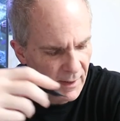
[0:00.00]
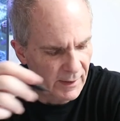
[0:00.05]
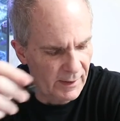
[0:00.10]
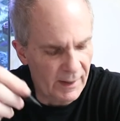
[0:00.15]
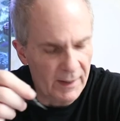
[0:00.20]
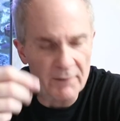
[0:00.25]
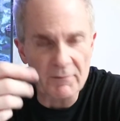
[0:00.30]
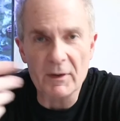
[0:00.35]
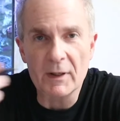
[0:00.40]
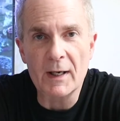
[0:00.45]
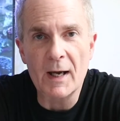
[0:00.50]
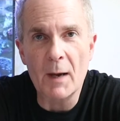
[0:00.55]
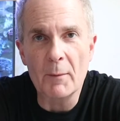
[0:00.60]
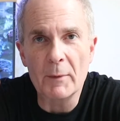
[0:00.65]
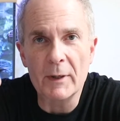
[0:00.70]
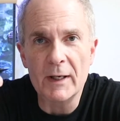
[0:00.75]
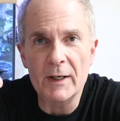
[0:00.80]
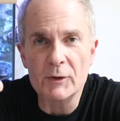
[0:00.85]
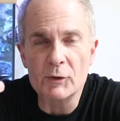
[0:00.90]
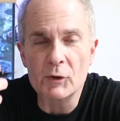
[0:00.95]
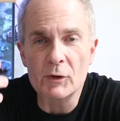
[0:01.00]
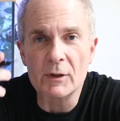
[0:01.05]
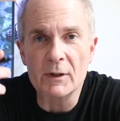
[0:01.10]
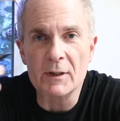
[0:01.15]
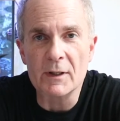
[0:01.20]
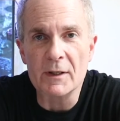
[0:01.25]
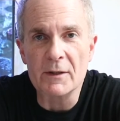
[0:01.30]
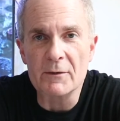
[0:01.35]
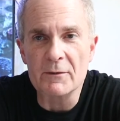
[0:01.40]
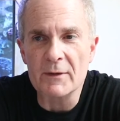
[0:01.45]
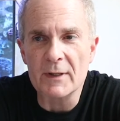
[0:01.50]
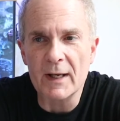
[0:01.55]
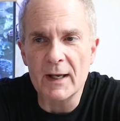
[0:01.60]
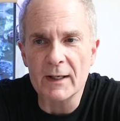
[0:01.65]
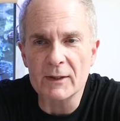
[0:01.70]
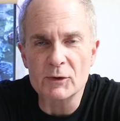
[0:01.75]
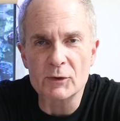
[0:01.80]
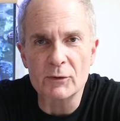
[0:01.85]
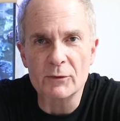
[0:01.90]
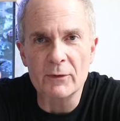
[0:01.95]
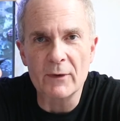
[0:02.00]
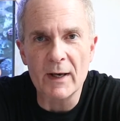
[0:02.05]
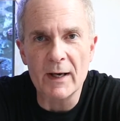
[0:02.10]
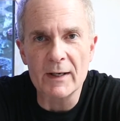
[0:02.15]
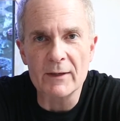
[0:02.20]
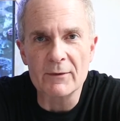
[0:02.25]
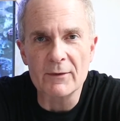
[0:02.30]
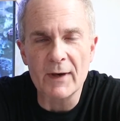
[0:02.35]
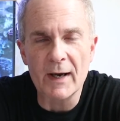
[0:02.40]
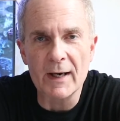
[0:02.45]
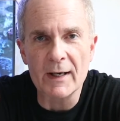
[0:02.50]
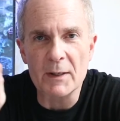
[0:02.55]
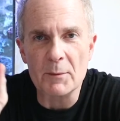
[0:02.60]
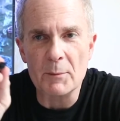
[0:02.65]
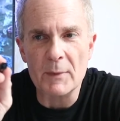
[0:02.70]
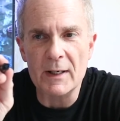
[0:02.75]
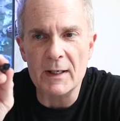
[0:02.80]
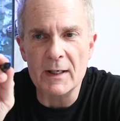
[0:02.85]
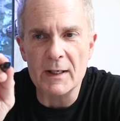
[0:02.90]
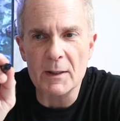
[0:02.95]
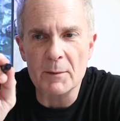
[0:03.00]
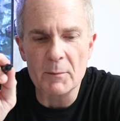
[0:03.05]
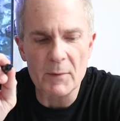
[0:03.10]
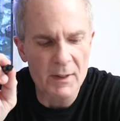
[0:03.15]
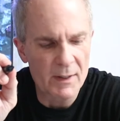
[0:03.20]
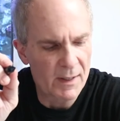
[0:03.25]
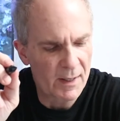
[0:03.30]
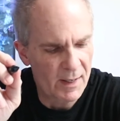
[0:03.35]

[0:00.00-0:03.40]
kind of a combination of the extra fine, fine, and medium.